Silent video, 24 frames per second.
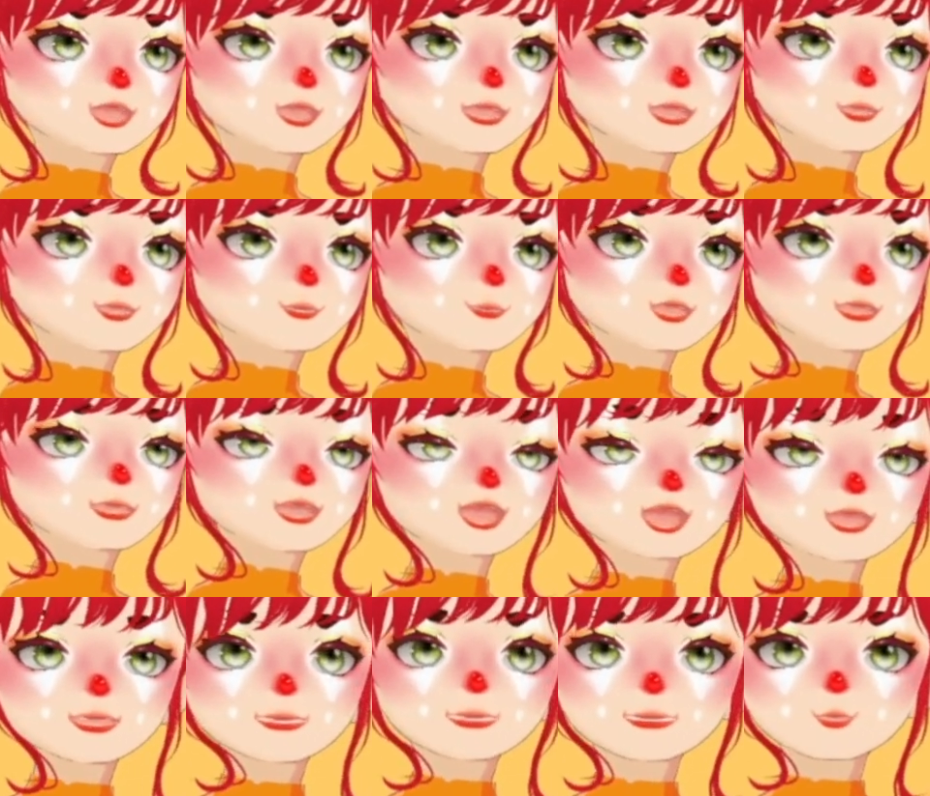
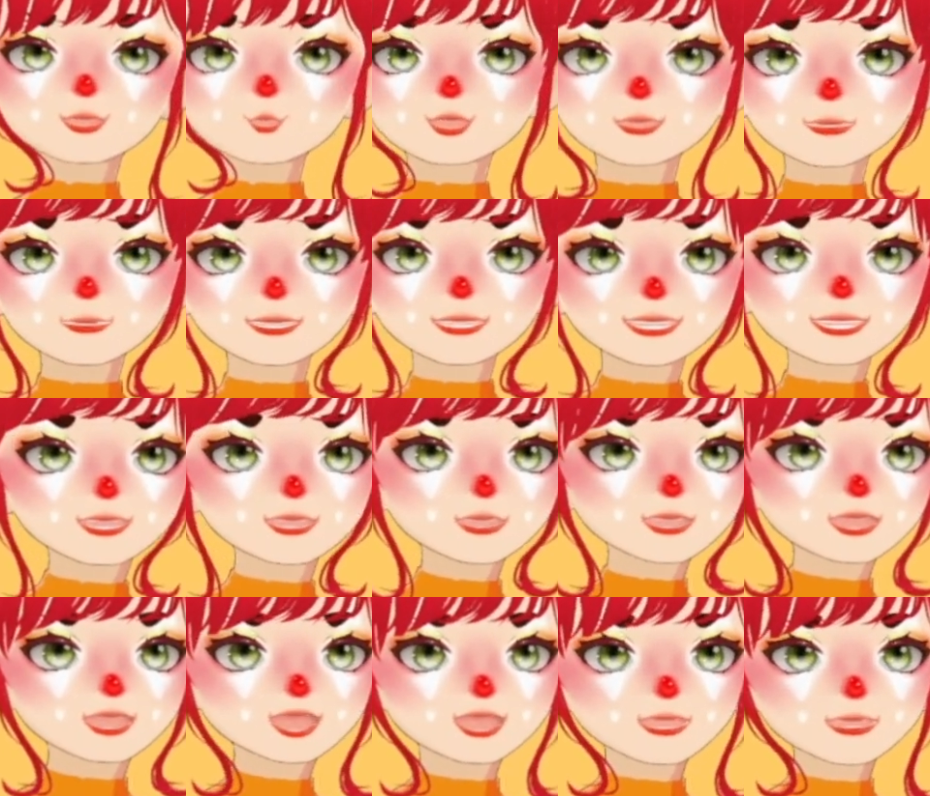live stream Escape
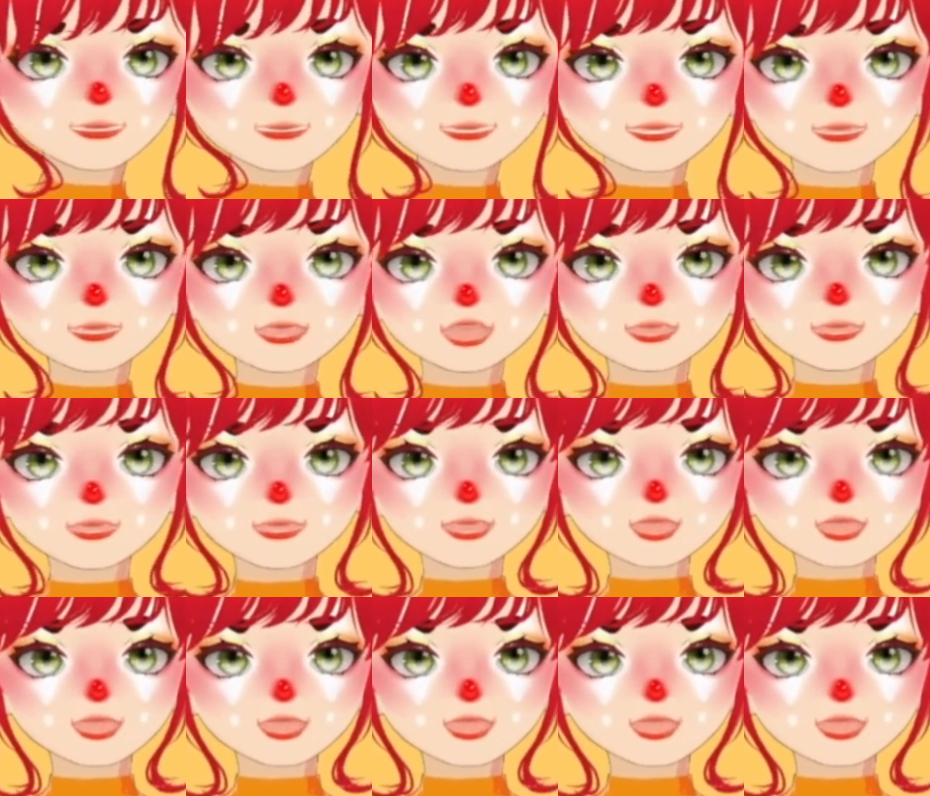from Hotels,